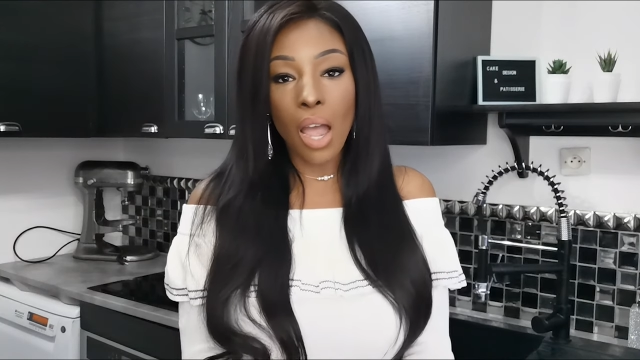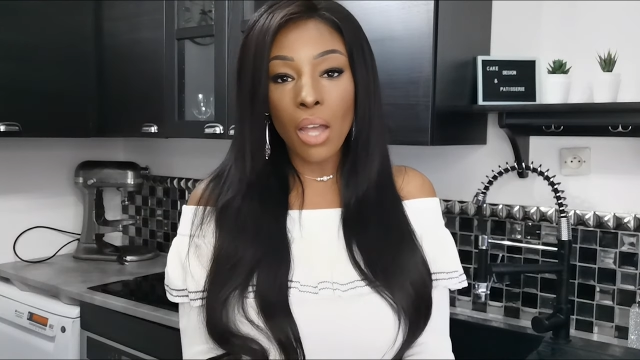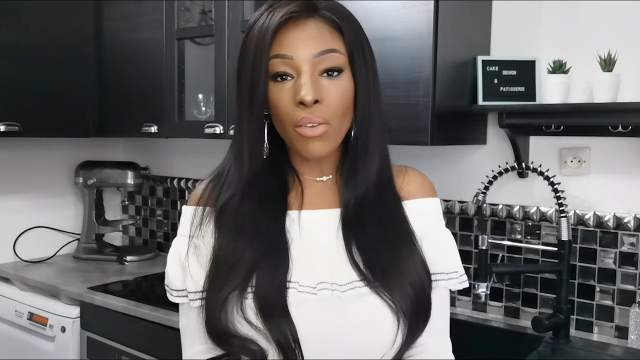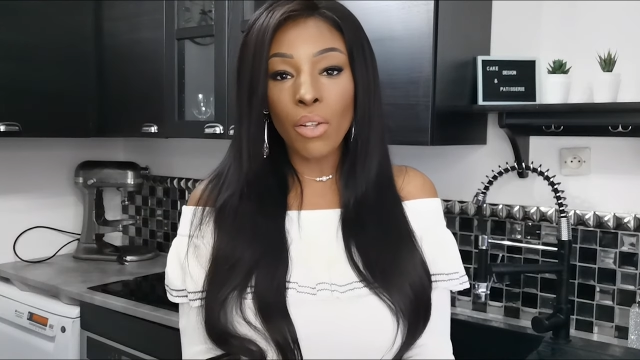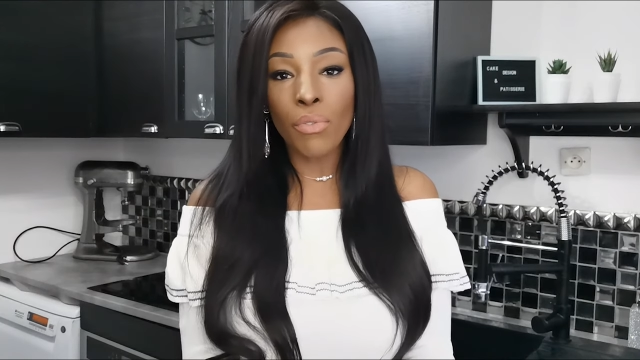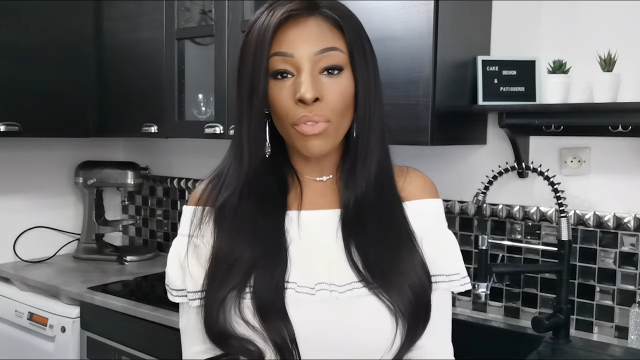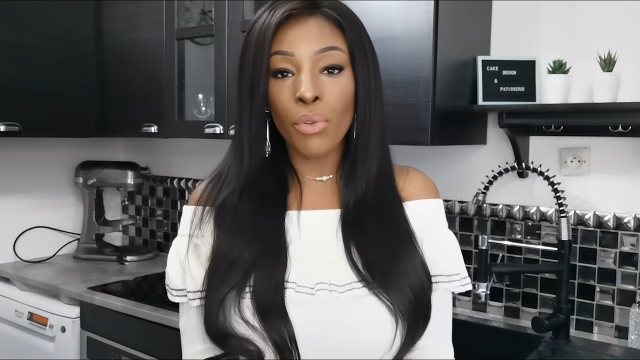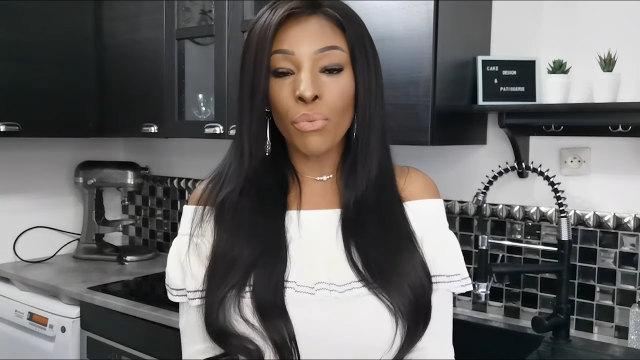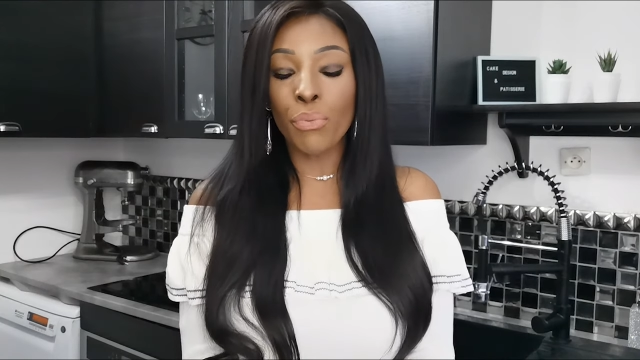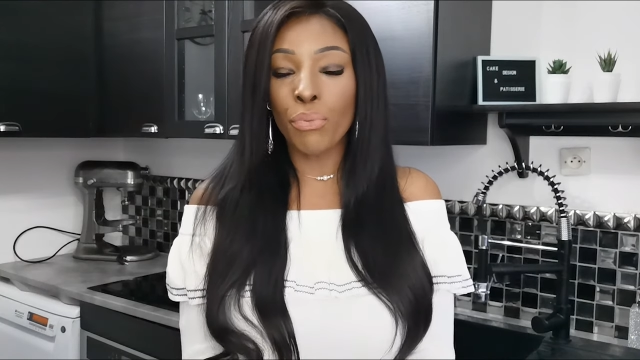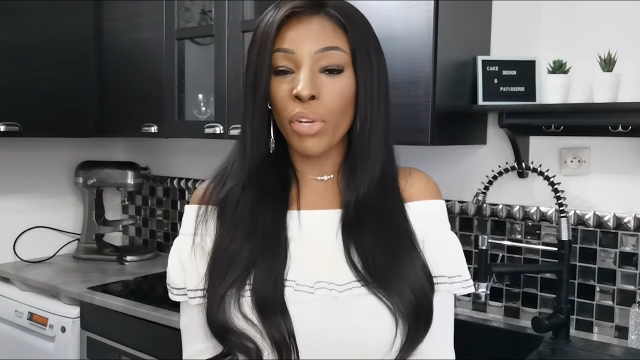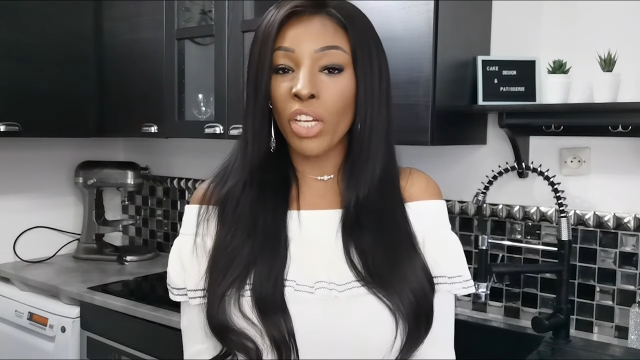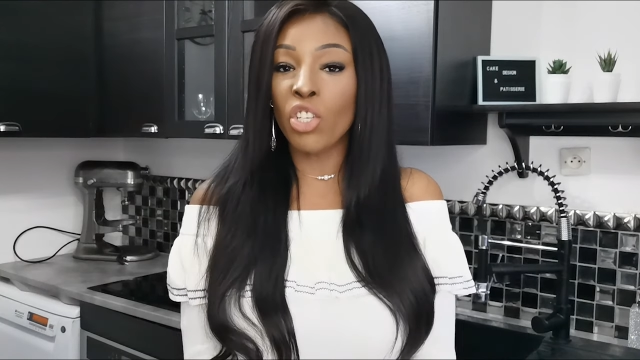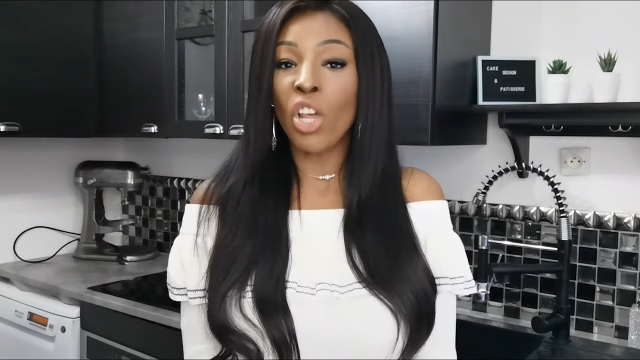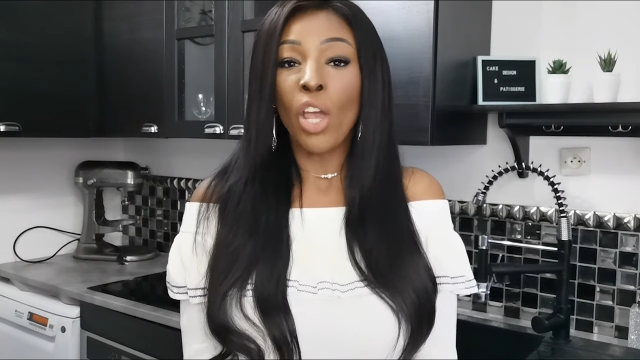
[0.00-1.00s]
out of the
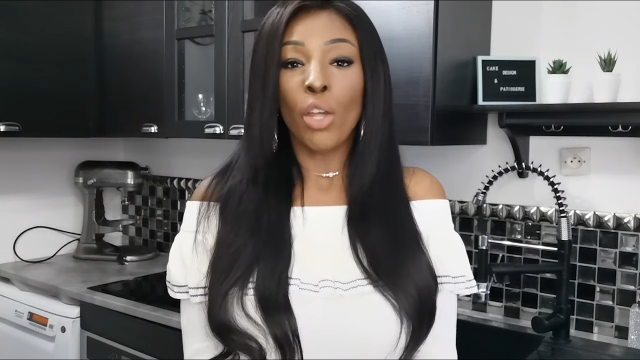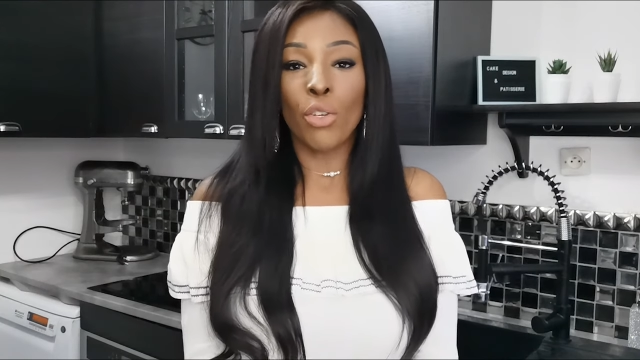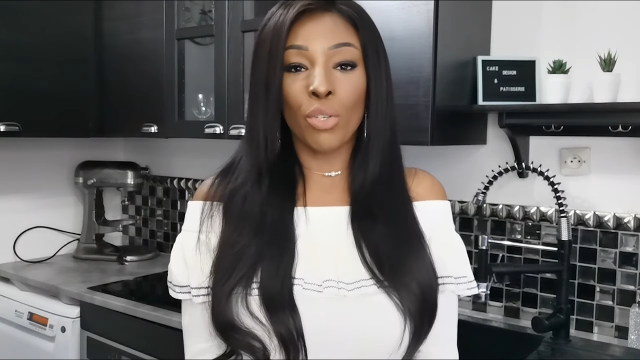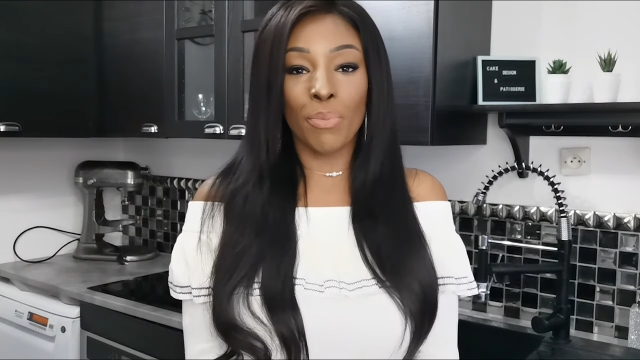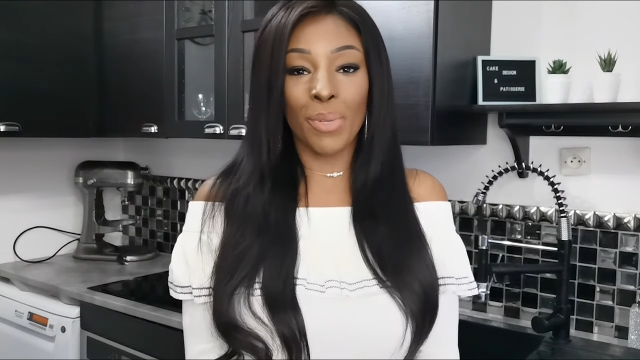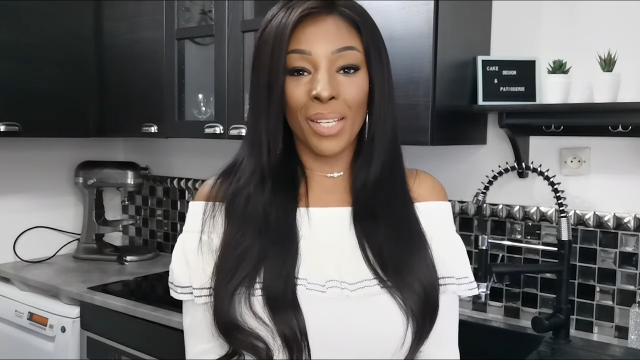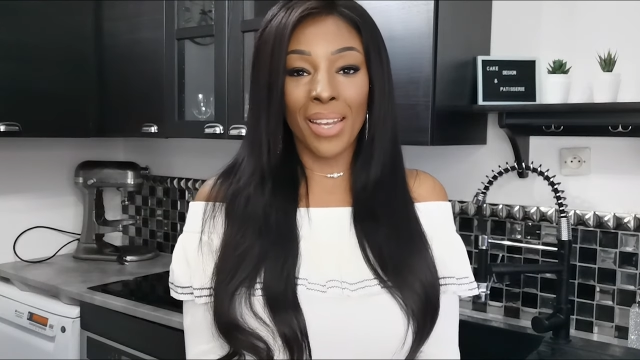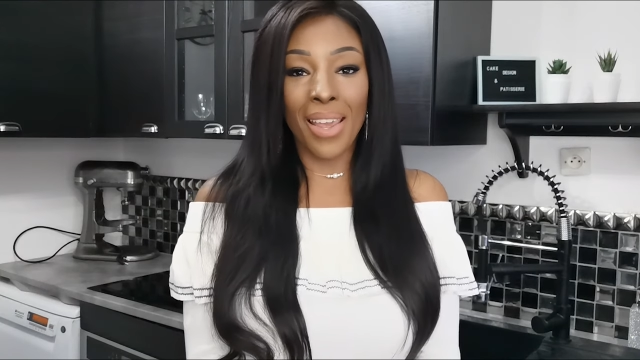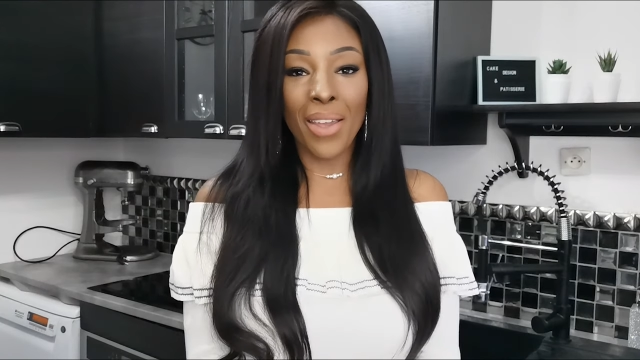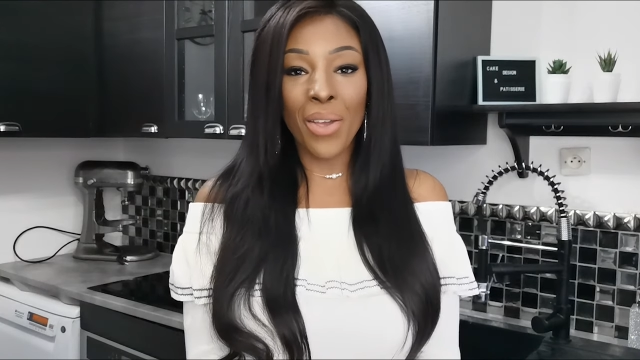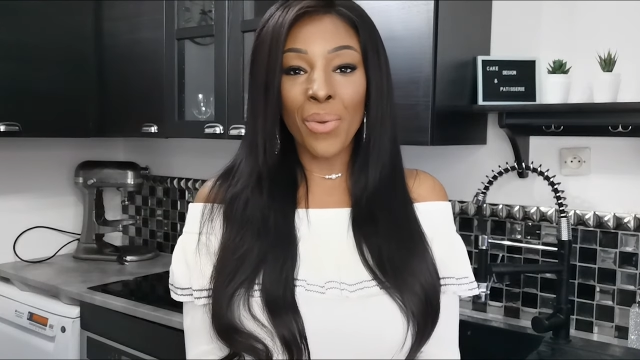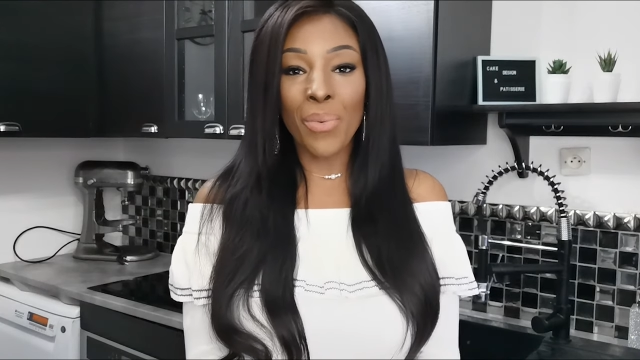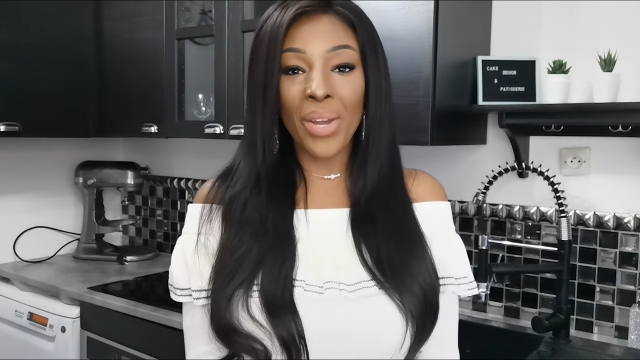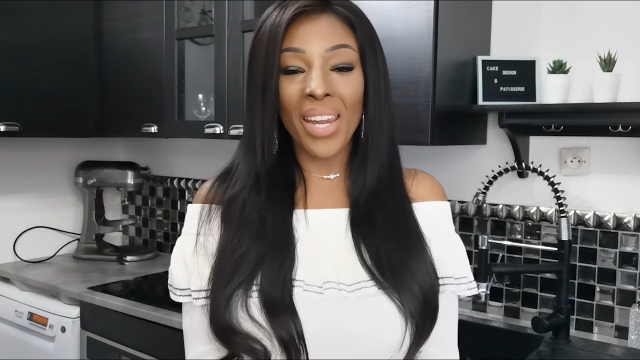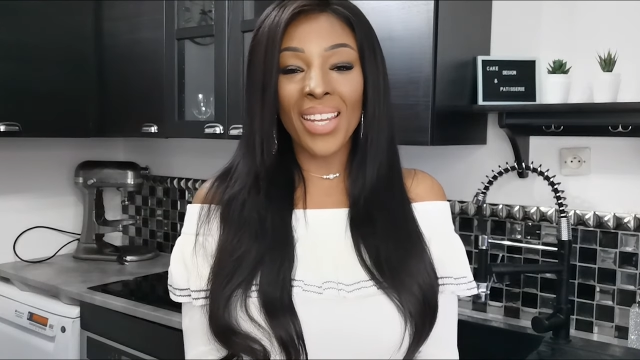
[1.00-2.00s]
fridge, to be
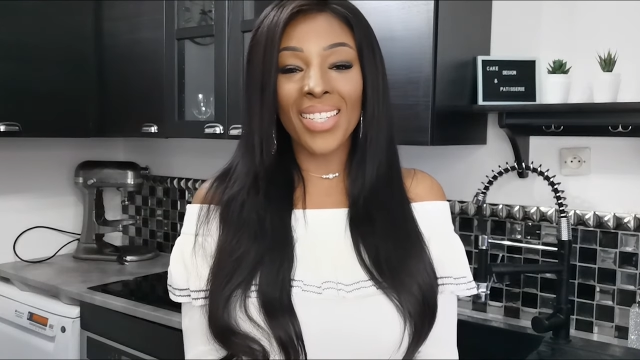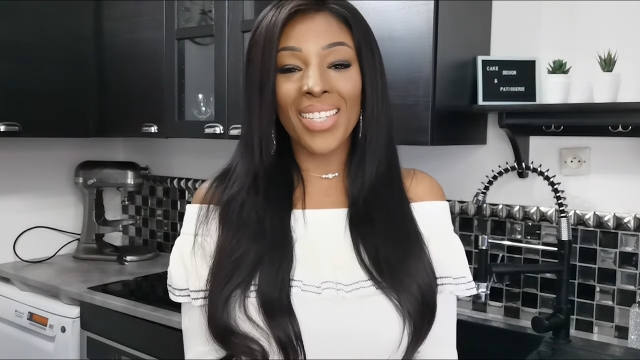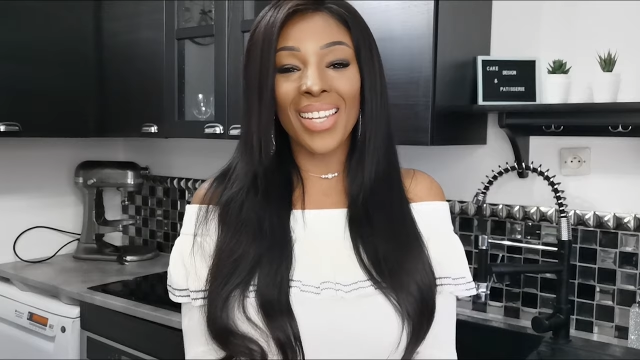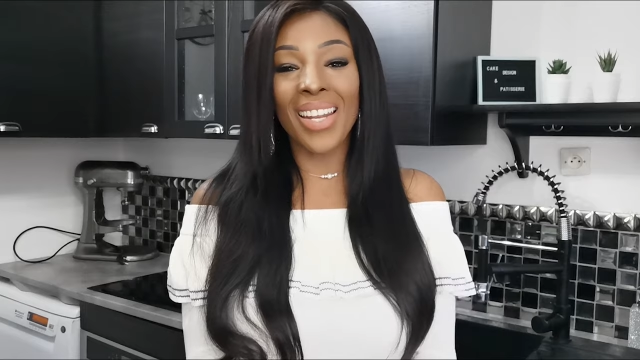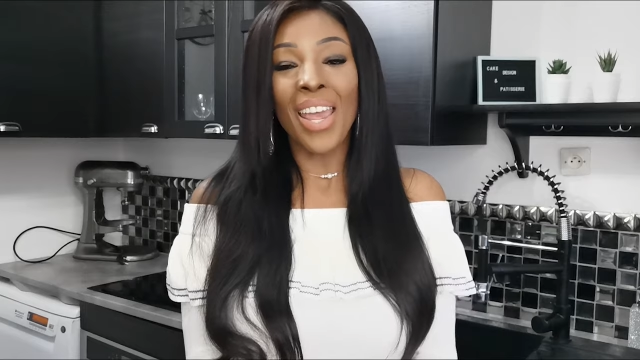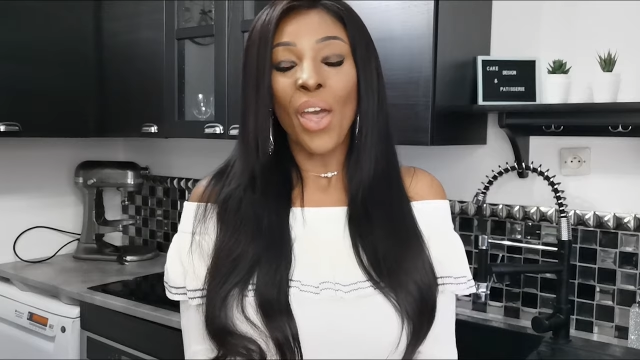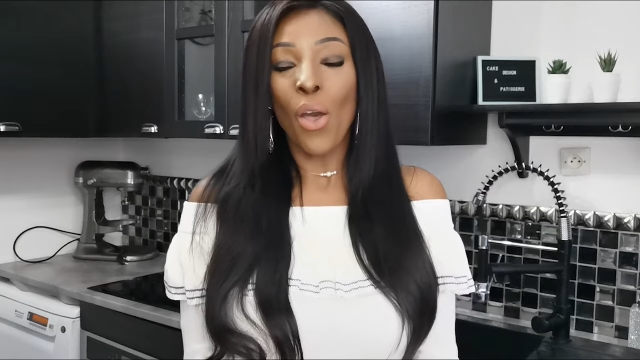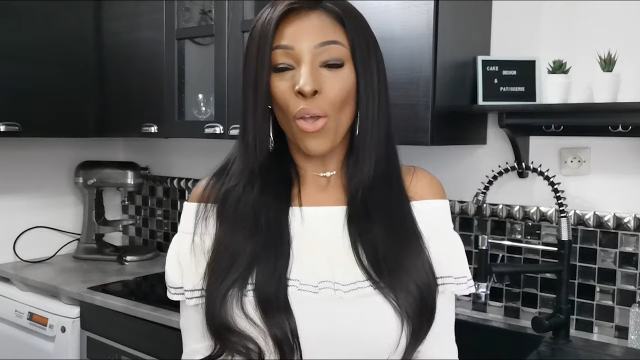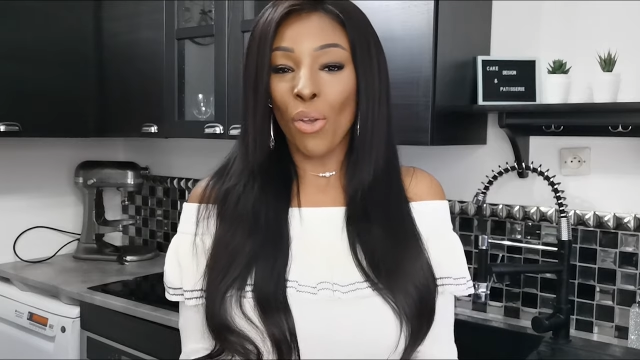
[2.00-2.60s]
decorated,